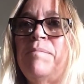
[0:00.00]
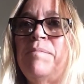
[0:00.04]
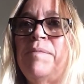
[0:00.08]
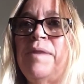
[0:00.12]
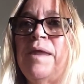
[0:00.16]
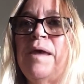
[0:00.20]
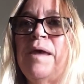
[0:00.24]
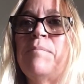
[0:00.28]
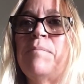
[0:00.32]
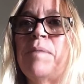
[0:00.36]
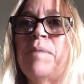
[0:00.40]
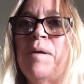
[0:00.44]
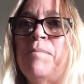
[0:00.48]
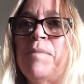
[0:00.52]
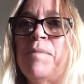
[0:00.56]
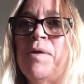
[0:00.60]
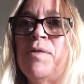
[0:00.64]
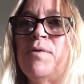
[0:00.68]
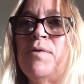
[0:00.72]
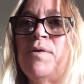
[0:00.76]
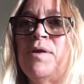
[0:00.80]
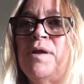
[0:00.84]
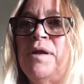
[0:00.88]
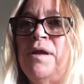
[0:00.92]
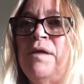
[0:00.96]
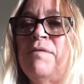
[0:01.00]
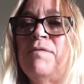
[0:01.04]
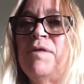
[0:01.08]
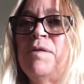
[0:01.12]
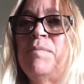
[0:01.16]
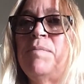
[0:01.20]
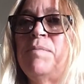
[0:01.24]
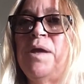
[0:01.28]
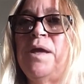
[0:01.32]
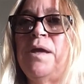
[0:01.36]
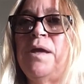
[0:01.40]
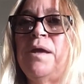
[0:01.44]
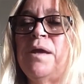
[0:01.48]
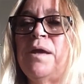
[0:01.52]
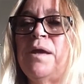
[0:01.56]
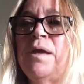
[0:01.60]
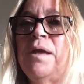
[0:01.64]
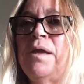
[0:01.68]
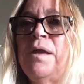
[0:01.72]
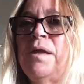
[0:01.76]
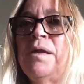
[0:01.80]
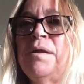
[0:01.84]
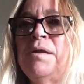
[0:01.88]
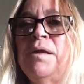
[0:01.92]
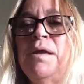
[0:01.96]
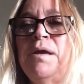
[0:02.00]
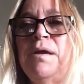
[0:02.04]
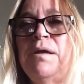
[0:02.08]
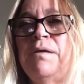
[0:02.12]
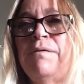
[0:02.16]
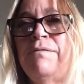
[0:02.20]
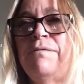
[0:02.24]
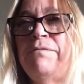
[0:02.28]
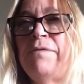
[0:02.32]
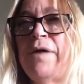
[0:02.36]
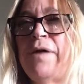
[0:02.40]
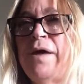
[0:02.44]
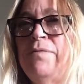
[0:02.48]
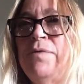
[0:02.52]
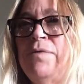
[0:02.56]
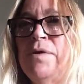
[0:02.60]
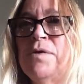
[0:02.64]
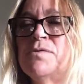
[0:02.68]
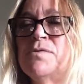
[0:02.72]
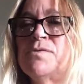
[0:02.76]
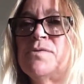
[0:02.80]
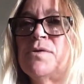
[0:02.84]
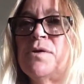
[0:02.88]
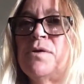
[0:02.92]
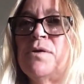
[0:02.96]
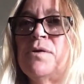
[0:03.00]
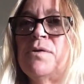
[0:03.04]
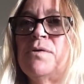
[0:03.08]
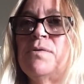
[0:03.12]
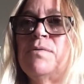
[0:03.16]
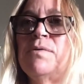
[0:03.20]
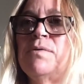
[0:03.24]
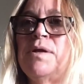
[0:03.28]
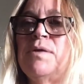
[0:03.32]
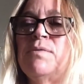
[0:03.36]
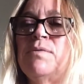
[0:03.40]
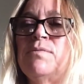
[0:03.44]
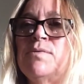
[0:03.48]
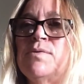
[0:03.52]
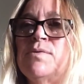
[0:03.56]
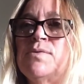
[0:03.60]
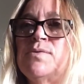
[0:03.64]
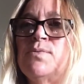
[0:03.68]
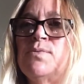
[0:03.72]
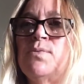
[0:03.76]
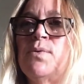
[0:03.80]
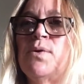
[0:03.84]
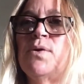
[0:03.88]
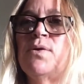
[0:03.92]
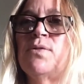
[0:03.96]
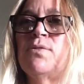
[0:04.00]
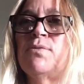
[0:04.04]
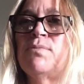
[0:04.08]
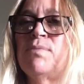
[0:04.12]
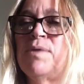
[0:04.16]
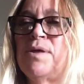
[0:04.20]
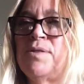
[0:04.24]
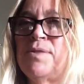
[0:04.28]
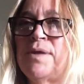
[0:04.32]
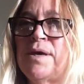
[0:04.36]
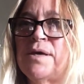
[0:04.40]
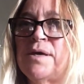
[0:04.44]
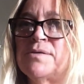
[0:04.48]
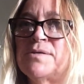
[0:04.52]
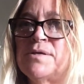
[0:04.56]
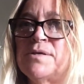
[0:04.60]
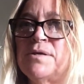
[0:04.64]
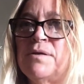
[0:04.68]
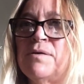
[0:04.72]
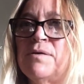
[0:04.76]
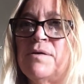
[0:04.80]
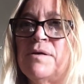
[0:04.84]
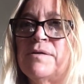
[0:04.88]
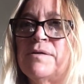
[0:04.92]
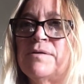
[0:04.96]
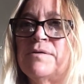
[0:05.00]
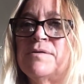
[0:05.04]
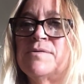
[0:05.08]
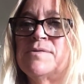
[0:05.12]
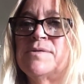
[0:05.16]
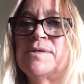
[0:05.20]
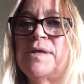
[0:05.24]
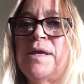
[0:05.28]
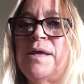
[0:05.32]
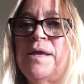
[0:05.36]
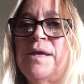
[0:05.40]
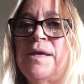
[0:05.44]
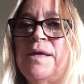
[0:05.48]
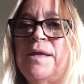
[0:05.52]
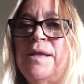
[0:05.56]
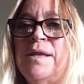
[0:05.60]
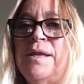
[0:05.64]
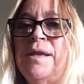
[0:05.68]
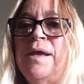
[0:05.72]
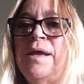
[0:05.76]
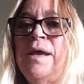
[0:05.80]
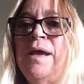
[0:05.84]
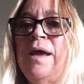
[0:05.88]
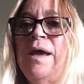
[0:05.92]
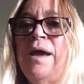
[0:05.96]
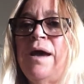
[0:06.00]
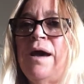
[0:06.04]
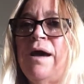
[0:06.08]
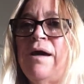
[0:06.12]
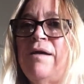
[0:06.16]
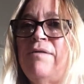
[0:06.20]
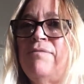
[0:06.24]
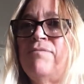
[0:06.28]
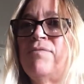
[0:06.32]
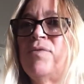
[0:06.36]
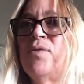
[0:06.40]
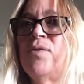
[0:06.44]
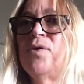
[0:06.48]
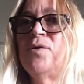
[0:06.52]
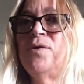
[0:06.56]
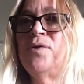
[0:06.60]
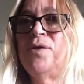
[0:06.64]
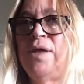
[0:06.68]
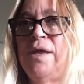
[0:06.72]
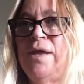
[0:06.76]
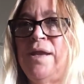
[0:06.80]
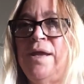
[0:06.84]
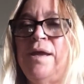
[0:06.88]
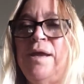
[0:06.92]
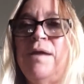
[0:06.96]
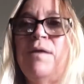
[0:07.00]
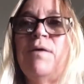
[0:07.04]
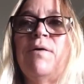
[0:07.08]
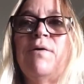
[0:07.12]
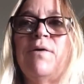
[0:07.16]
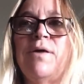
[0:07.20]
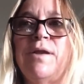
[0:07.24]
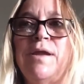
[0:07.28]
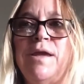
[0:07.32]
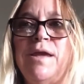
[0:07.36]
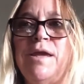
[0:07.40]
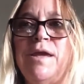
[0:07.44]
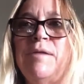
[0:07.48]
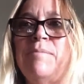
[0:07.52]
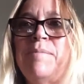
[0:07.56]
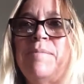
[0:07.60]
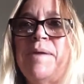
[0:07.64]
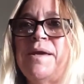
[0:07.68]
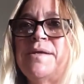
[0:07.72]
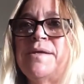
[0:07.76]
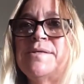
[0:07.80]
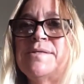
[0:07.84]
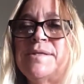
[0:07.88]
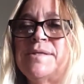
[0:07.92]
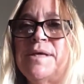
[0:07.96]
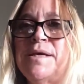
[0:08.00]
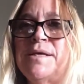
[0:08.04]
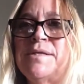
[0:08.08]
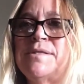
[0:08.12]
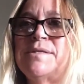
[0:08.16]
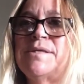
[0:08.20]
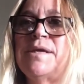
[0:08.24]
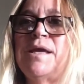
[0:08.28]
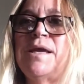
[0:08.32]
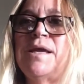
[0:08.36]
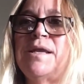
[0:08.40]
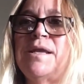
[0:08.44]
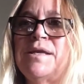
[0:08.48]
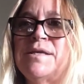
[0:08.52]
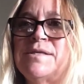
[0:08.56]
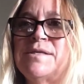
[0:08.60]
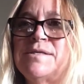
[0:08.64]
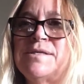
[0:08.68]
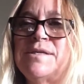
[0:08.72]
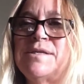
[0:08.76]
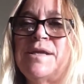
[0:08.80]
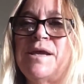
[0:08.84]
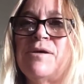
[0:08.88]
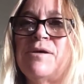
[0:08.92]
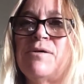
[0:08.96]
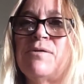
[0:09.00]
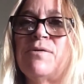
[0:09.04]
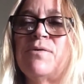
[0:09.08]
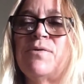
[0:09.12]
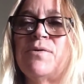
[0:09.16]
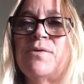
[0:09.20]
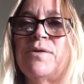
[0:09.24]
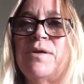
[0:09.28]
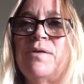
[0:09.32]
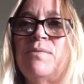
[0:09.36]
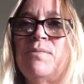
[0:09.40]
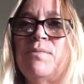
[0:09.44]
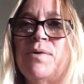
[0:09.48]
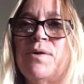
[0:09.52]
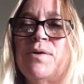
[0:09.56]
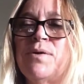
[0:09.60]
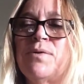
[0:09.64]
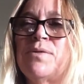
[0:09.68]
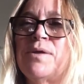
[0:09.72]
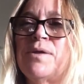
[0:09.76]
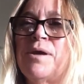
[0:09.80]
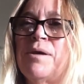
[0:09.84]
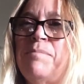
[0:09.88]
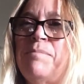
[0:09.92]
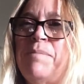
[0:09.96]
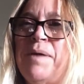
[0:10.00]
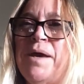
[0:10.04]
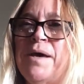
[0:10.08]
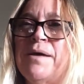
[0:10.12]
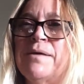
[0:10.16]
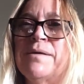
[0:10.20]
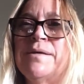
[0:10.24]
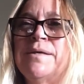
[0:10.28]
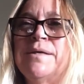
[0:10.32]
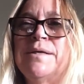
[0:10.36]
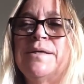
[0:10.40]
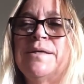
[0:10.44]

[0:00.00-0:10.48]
that my mother had given me, and 5 years ago it was worth $3,000, and I've looked at it on eBay since, and it's now only worth about